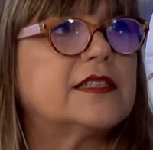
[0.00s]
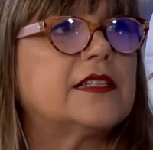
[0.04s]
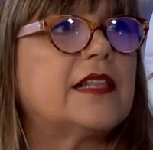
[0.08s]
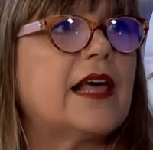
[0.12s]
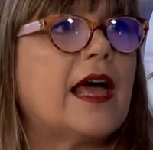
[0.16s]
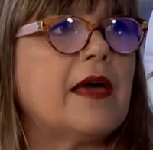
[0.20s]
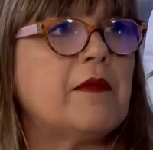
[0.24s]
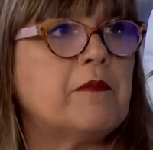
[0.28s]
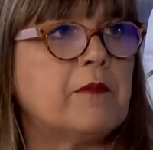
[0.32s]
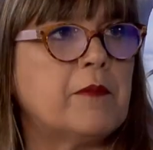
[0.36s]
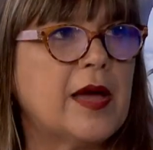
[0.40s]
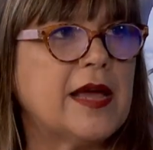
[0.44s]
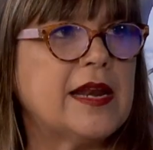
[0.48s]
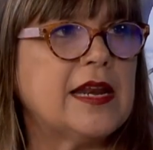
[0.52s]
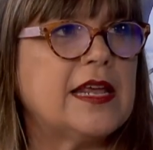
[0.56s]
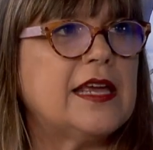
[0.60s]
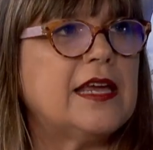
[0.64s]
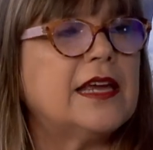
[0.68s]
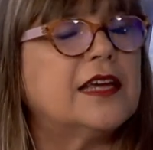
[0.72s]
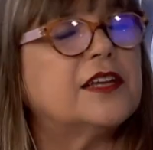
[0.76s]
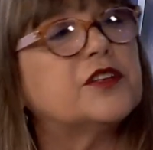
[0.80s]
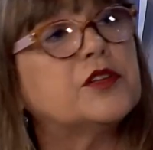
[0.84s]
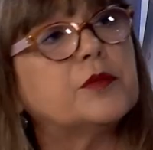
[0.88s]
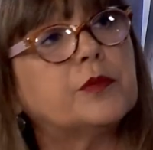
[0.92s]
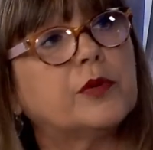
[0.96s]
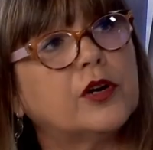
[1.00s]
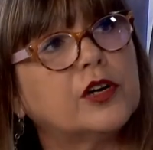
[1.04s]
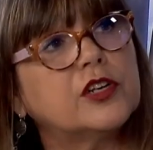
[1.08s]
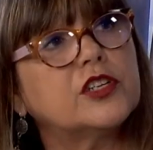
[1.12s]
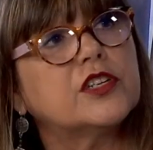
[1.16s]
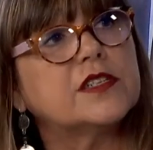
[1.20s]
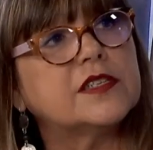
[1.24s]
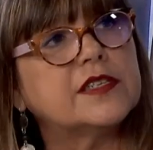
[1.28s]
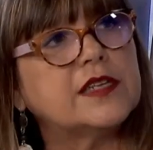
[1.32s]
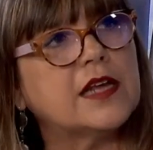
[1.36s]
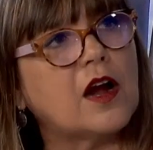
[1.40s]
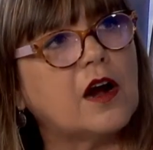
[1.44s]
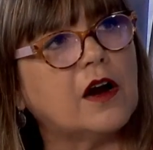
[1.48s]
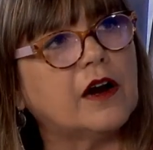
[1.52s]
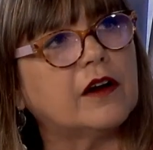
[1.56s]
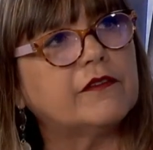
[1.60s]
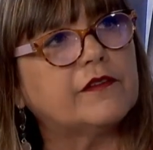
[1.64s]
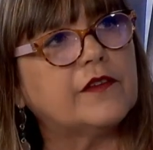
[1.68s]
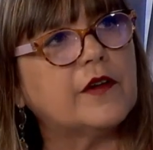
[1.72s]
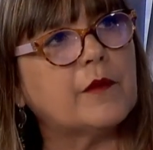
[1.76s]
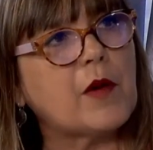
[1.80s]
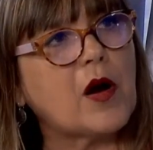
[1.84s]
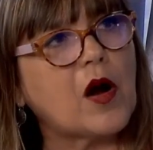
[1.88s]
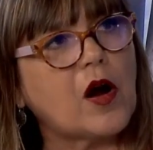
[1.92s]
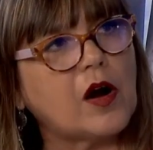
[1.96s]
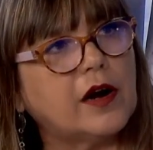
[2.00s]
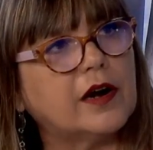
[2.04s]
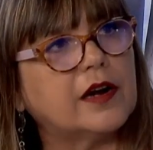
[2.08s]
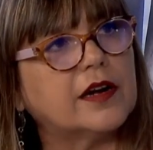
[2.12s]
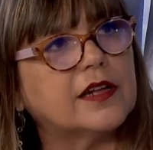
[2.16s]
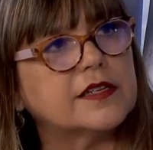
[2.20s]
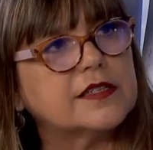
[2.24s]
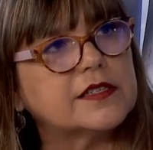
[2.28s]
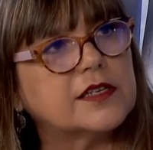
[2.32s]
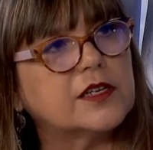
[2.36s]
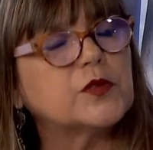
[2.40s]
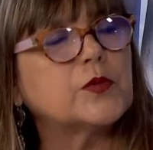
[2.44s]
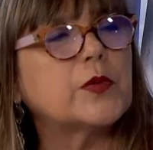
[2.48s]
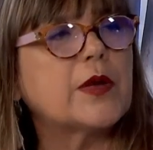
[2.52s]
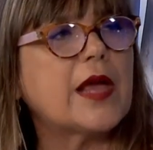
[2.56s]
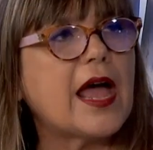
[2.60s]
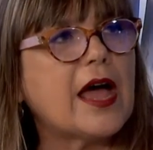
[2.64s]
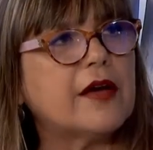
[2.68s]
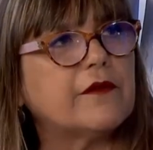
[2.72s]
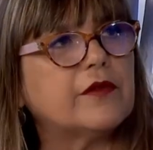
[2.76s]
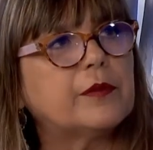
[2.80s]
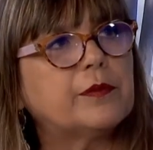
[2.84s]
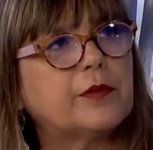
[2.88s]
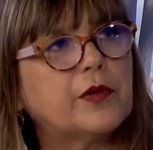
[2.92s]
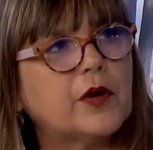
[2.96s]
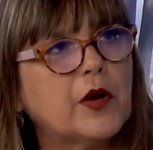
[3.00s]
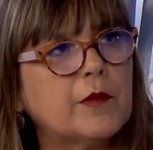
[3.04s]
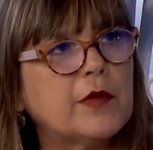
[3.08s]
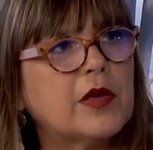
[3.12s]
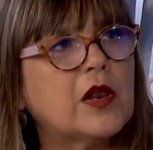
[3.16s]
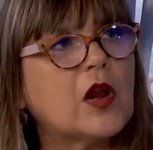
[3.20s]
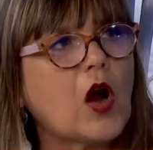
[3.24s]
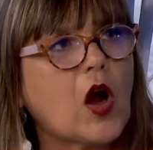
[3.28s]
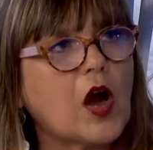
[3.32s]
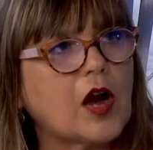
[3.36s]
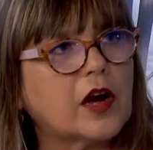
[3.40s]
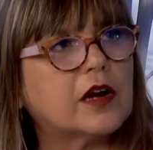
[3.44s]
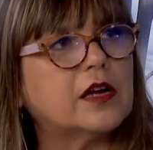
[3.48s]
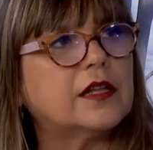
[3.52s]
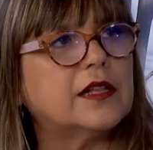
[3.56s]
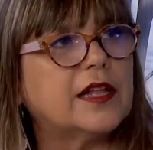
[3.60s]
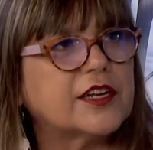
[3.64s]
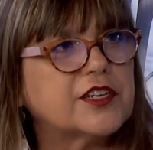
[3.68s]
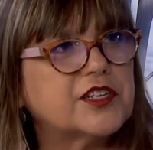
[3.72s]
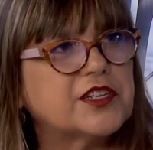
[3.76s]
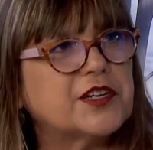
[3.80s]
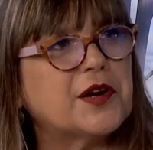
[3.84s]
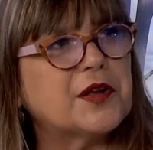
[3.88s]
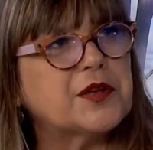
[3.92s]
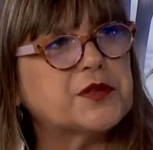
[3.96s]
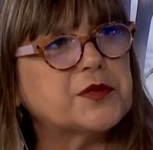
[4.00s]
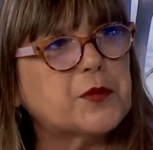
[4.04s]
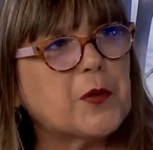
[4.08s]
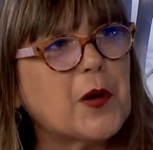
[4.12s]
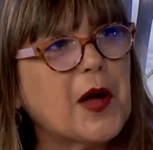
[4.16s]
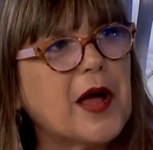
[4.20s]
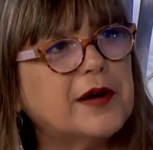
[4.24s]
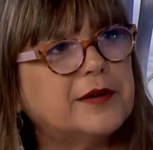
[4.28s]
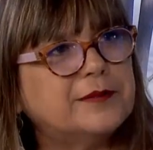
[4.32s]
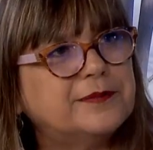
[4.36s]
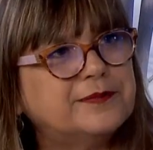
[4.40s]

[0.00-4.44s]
that money into purchasing art from our artists, because we have a permanent art collection as well.